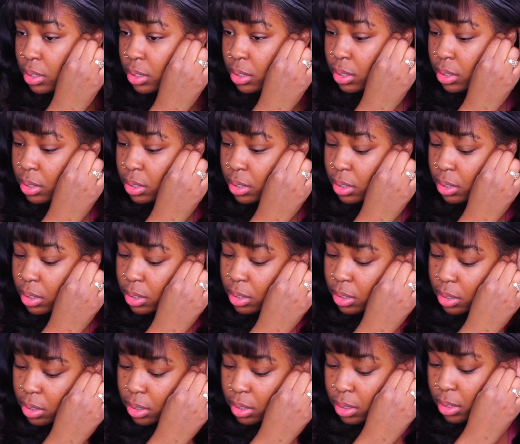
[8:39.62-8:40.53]

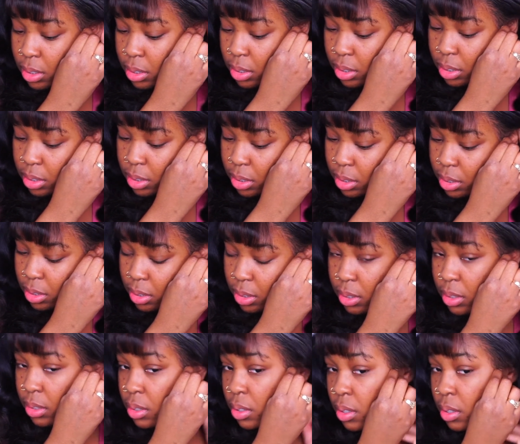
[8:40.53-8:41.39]
Nothing is said.